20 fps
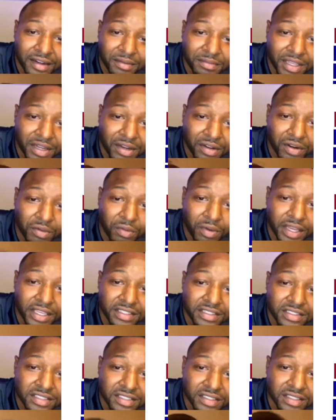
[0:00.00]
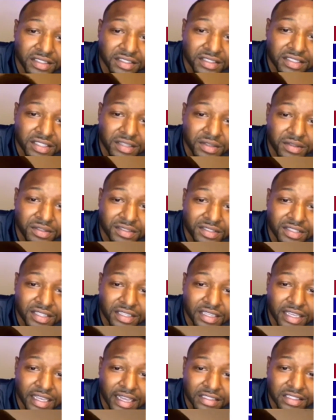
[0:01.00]
they're going to wait until see
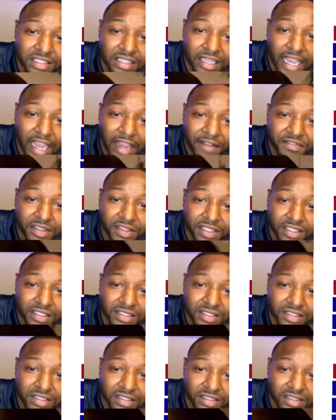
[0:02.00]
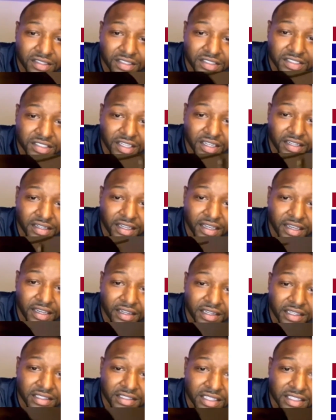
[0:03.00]
to after this
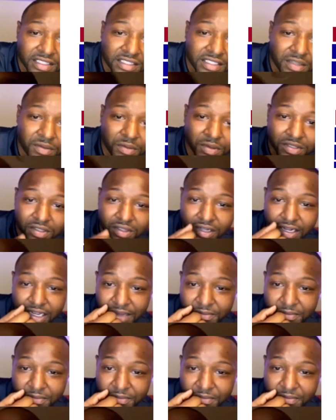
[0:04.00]
shutdown and see what's going to